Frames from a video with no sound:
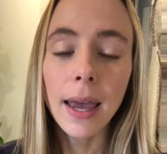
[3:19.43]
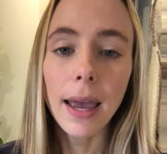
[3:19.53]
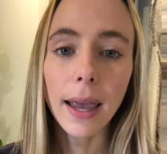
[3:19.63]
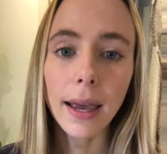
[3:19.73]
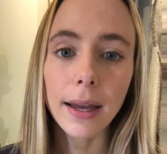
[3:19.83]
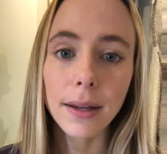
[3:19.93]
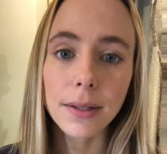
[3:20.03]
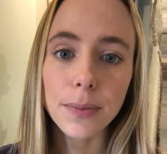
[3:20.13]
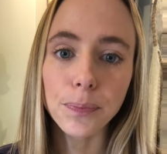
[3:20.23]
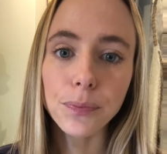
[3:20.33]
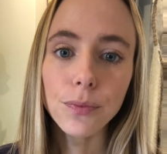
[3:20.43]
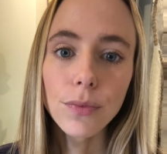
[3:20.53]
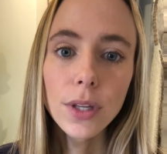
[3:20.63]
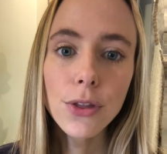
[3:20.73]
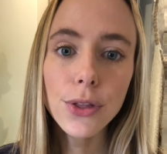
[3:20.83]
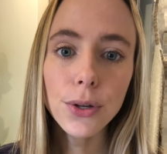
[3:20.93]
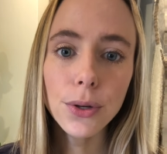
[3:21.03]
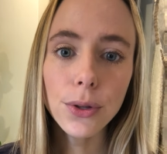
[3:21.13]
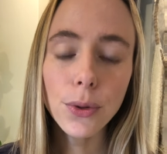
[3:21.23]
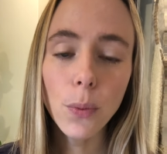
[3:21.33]
And
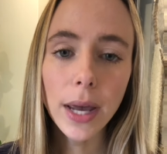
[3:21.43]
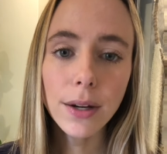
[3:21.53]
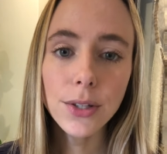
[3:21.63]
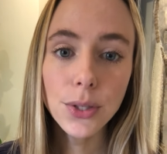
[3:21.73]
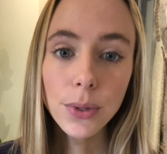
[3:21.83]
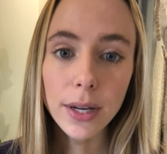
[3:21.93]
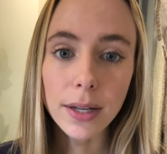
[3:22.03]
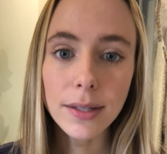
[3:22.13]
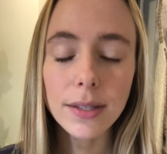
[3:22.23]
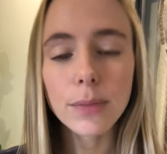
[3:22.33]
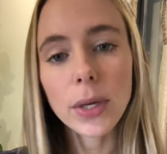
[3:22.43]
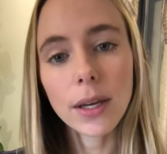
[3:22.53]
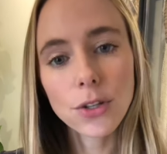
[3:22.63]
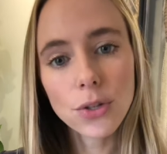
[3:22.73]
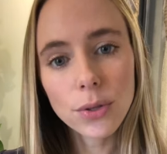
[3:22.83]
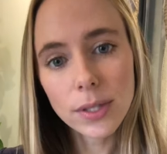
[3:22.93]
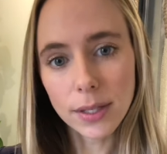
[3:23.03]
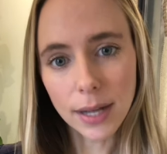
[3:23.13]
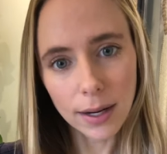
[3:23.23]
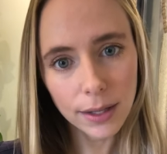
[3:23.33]
the way to do this is we introduce a
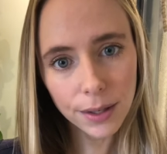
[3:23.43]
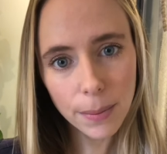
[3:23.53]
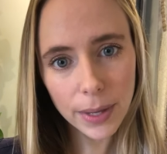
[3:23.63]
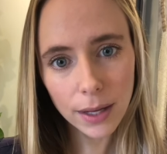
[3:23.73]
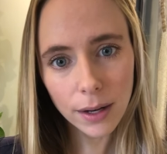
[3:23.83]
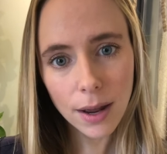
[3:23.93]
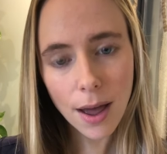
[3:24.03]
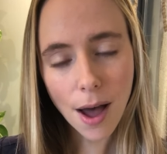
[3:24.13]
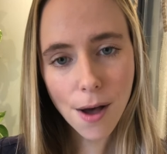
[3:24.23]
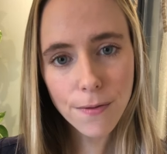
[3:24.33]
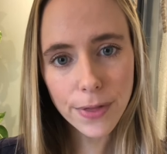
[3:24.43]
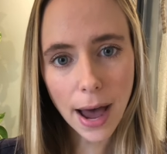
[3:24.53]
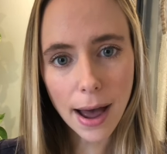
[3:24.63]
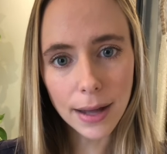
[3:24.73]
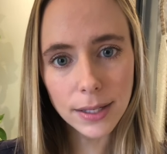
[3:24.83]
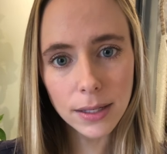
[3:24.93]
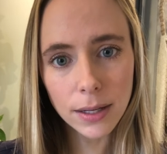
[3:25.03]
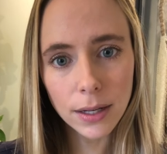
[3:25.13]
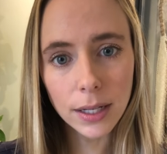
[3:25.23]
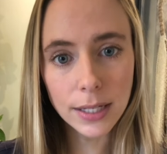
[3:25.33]
tiny little bit of that
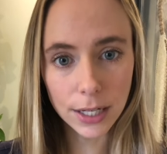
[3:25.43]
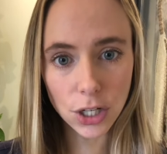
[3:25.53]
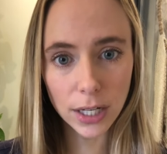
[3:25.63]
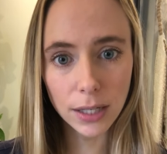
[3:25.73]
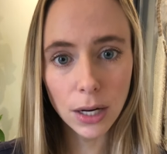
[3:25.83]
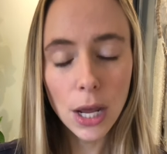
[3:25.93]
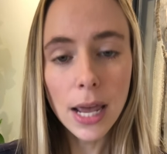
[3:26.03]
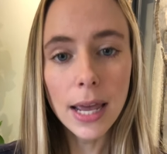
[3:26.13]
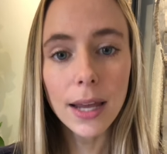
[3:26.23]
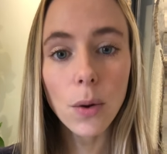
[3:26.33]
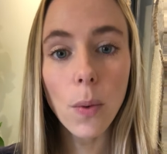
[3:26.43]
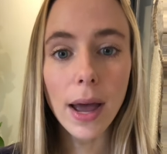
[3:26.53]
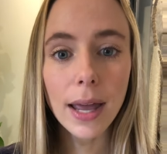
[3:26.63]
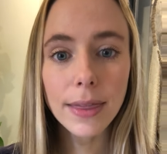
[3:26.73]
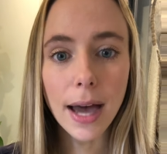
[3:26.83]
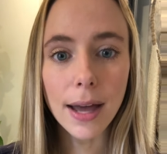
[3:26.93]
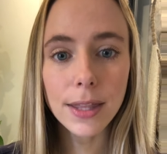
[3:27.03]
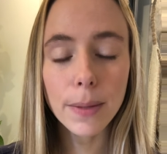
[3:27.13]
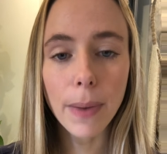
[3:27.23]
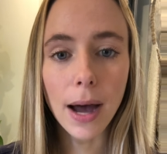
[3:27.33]
condition in a way that
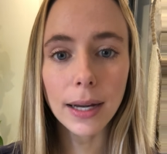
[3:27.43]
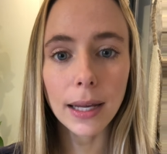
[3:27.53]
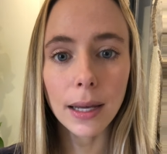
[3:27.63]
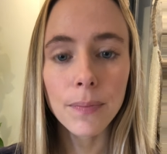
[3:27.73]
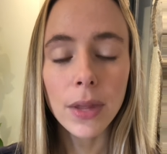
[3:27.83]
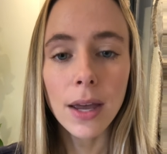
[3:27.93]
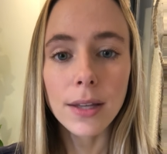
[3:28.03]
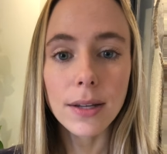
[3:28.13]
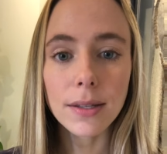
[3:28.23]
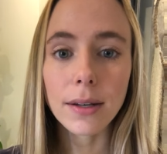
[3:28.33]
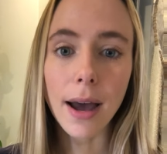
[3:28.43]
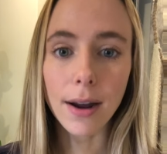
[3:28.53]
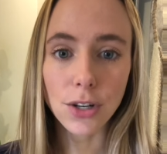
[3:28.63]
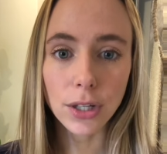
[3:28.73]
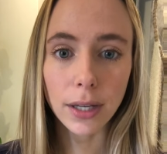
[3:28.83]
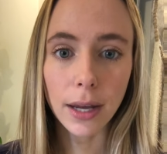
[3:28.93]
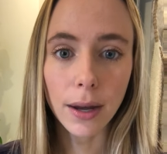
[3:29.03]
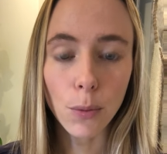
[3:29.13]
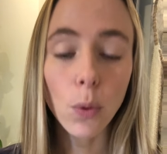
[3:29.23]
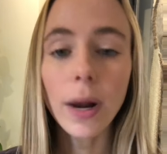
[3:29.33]
the body
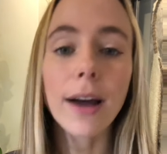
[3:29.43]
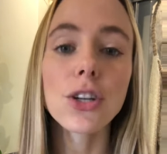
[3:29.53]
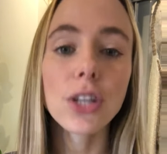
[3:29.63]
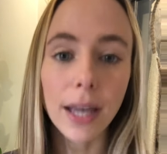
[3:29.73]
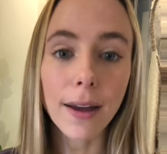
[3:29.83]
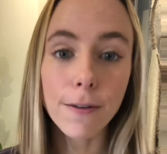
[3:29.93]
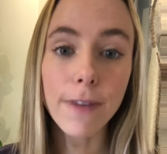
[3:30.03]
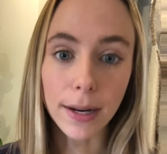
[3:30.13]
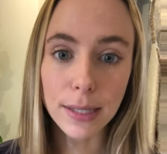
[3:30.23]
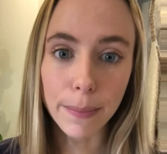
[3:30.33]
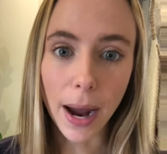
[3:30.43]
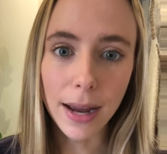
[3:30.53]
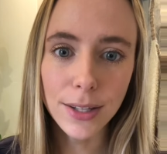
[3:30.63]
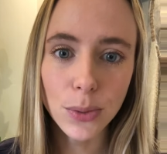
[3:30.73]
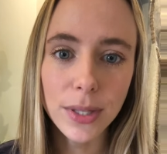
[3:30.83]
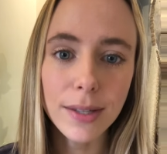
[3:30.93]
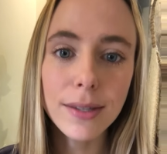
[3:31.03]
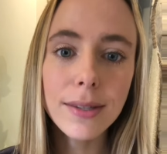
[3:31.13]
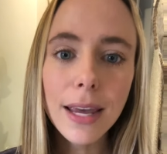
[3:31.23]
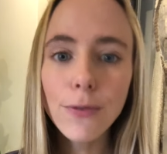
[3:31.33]
won't actually get infected by it. So it's a
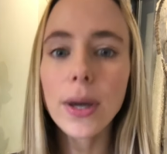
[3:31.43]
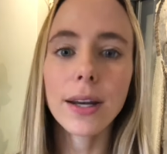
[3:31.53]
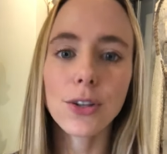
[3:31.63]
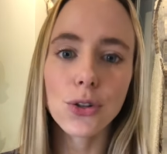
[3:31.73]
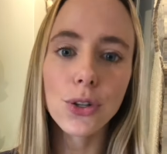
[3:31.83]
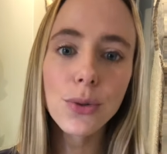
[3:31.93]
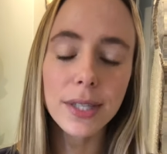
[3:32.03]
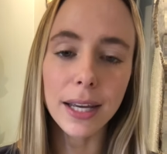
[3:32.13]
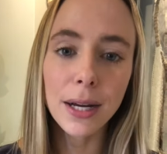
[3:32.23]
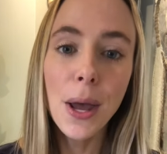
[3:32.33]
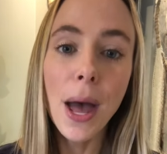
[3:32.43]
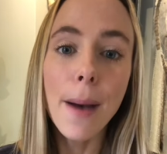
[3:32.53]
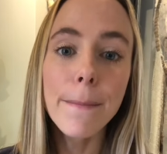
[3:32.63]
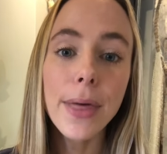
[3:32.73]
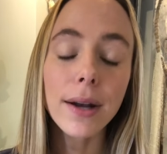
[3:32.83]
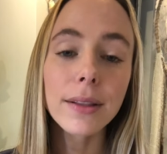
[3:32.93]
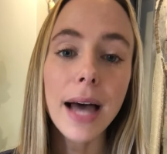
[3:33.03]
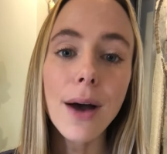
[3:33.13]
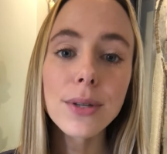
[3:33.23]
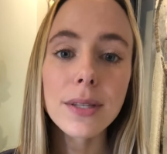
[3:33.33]
safe way to introduce it that
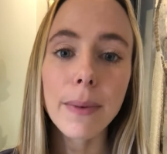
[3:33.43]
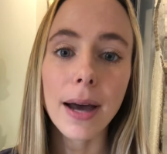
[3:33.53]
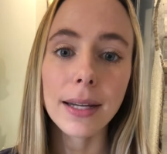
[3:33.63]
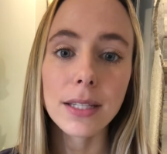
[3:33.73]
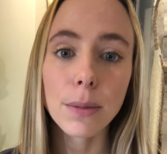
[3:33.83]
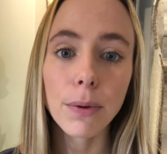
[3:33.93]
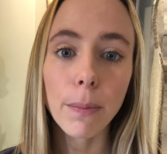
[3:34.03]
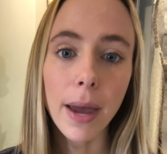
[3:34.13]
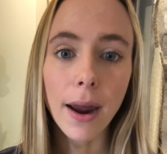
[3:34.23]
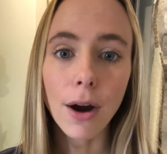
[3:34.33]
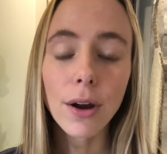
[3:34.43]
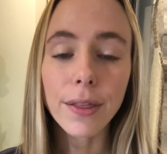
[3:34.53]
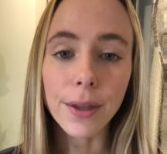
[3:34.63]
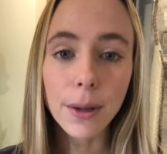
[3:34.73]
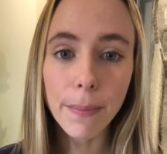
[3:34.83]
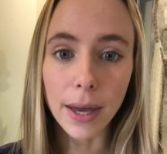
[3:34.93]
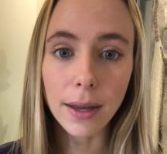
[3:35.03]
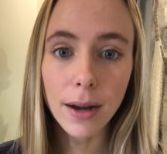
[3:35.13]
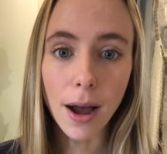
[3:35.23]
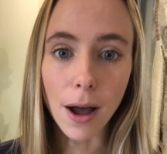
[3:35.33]
allows the body to prepare a little bit
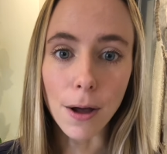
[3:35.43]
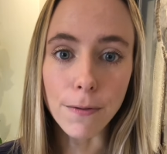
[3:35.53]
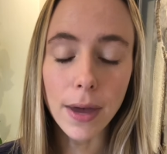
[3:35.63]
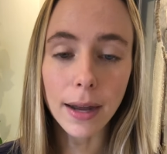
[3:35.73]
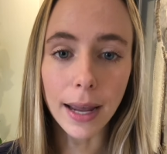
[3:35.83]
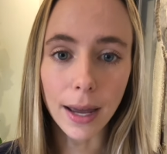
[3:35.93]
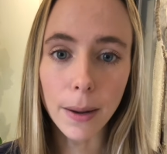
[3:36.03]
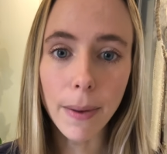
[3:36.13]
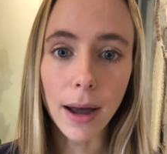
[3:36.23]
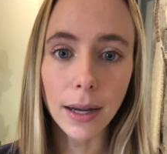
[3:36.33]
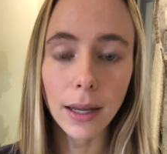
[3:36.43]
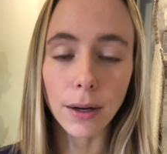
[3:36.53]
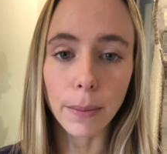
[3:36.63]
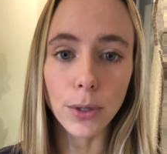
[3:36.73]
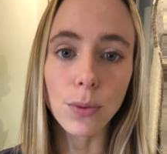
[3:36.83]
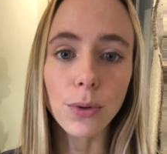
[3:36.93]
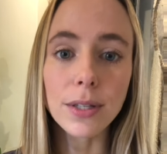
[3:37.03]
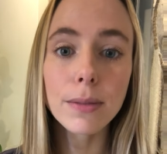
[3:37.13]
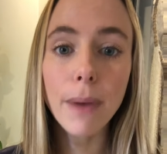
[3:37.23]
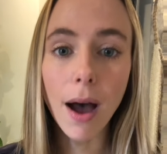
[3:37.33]
of an antibody and immune
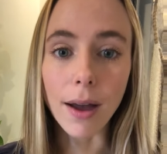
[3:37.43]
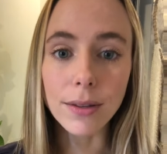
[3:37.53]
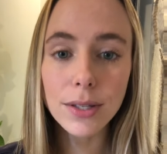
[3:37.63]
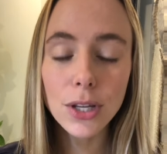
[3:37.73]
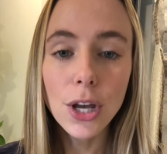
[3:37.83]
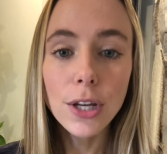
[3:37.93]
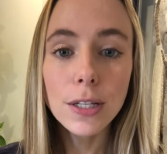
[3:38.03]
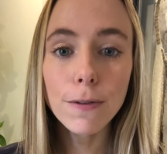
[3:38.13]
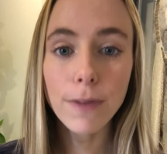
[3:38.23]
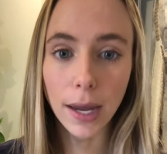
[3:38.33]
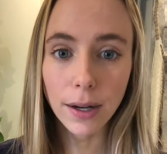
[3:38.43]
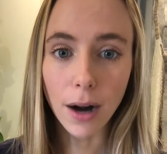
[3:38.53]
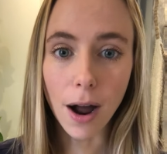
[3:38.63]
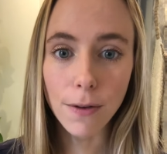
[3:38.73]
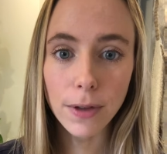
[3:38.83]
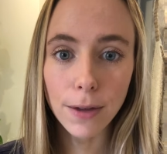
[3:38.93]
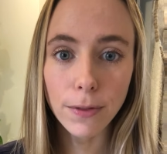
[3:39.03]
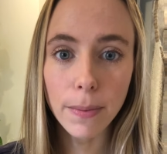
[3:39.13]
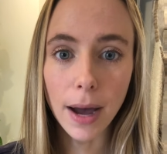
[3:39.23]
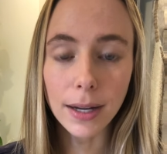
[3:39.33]
response to fight it off if the
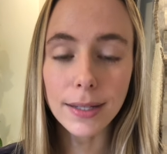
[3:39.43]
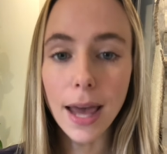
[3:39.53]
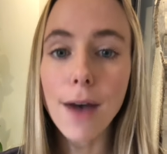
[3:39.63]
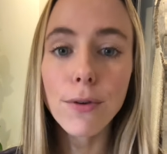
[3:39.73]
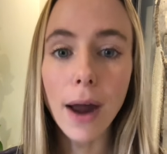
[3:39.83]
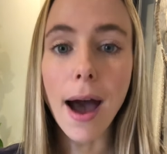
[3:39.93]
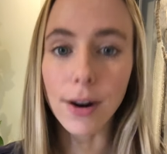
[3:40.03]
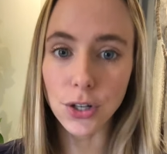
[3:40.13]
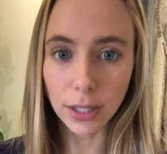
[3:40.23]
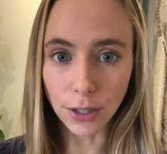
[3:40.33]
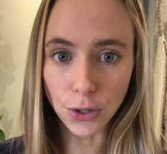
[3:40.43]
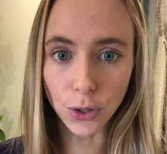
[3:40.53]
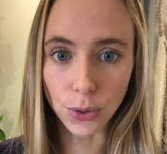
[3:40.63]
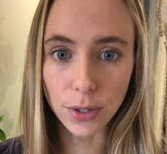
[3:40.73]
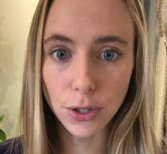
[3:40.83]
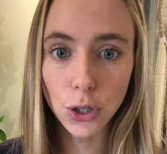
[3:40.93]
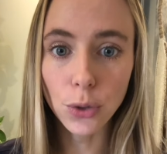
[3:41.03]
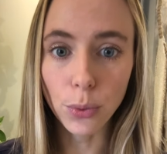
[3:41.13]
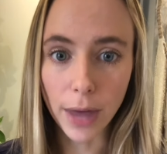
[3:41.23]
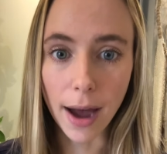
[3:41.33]
body is ever actually introduced
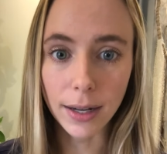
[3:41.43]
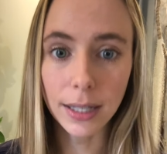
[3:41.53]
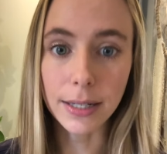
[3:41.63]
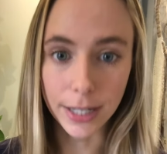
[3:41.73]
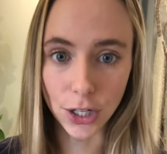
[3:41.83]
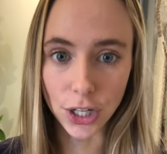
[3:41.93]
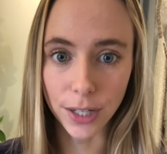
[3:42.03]
to that condition.